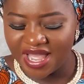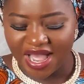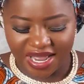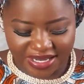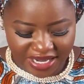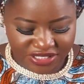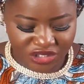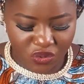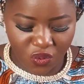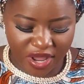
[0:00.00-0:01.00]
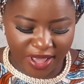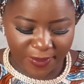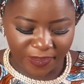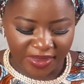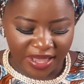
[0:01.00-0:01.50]
And that is
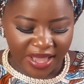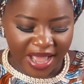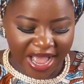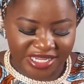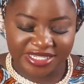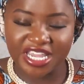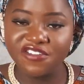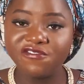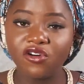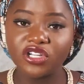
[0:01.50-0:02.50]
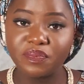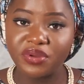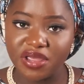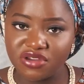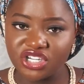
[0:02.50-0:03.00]
when asking for the
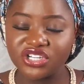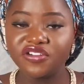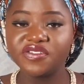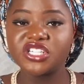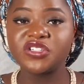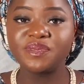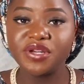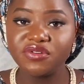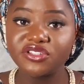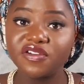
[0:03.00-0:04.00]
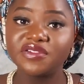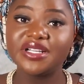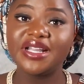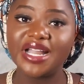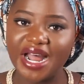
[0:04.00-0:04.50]
permission of the spirit of the
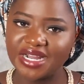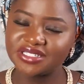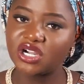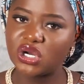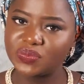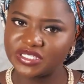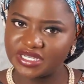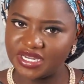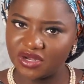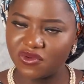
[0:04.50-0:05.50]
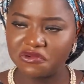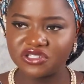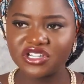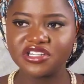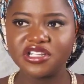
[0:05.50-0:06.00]
land comes in. When we're
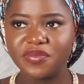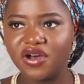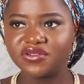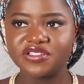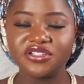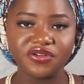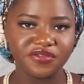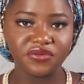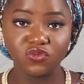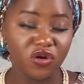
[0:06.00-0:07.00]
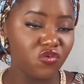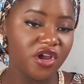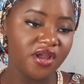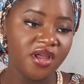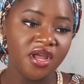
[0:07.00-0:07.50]
talking about the other, when
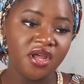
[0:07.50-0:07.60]
we're